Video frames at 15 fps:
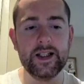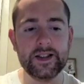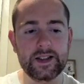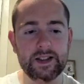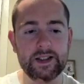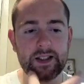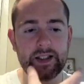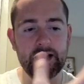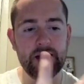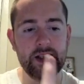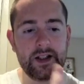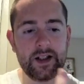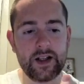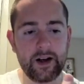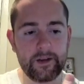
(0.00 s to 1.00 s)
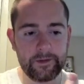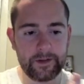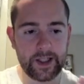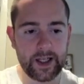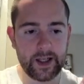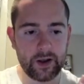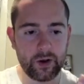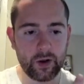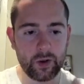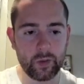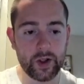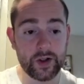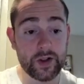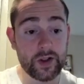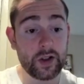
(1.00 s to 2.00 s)
isn't enough yet, or
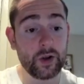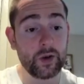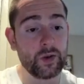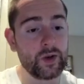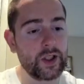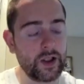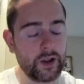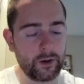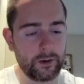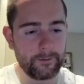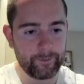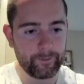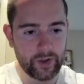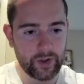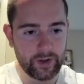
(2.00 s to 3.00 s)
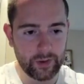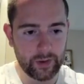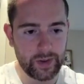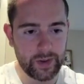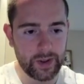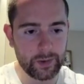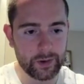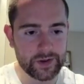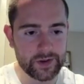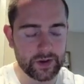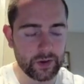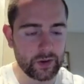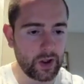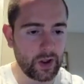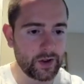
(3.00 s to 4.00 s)
we're too new for people
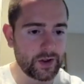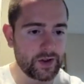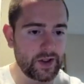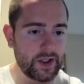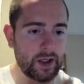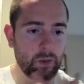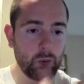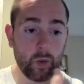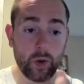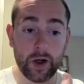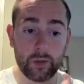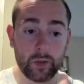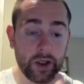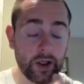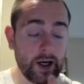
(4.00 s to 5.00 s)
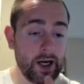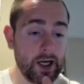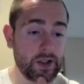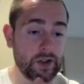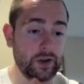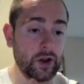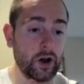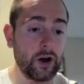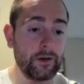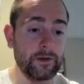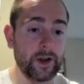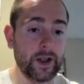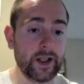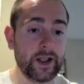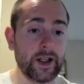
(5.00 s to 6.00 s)
to understand what we are actually
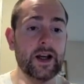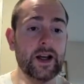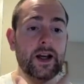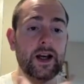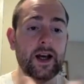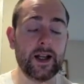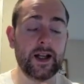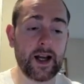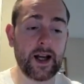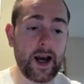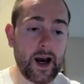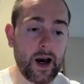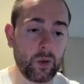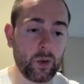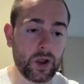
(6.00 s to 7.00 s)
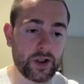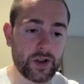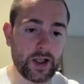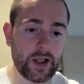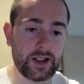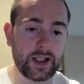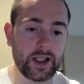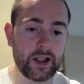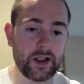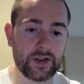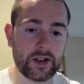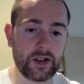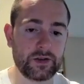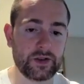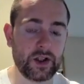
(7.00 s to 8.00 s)
offering and how we're trying to get
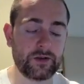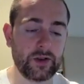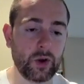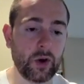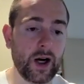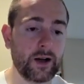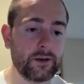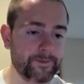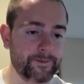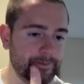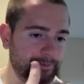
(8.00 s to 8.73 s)
ourselves off the ground.